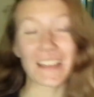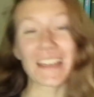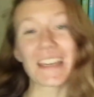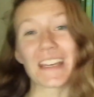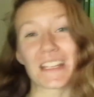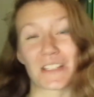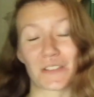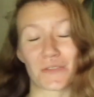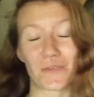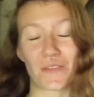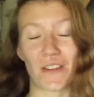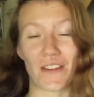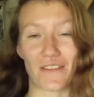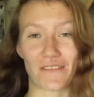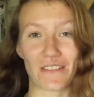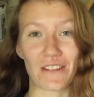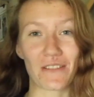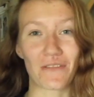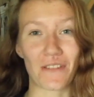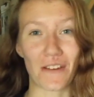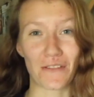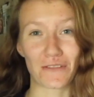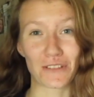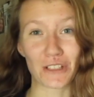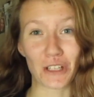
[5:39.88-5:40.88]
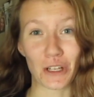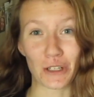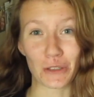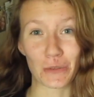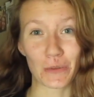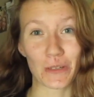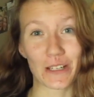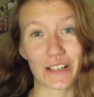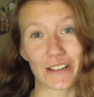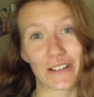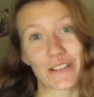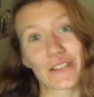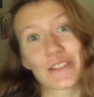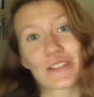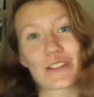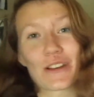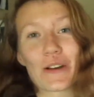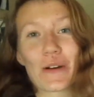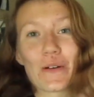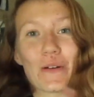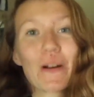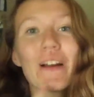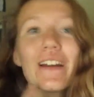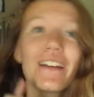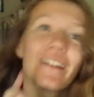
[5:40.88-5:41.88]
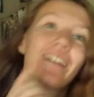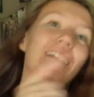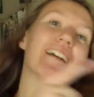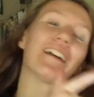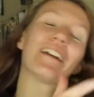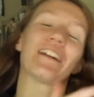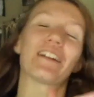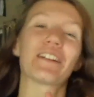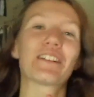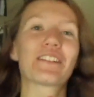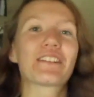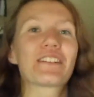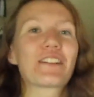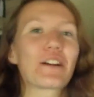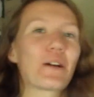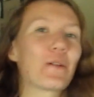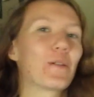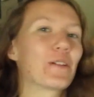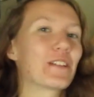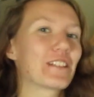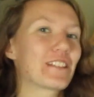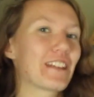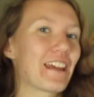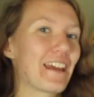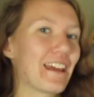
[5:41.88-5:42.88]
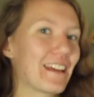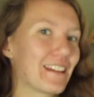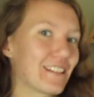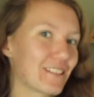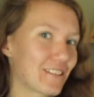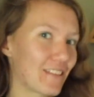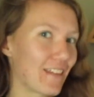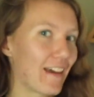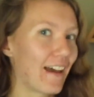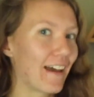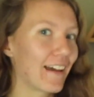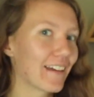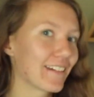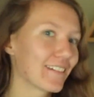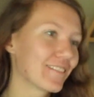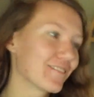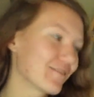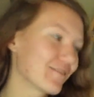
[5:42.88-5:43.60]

it's 50-50 on Twitter, so go and change that.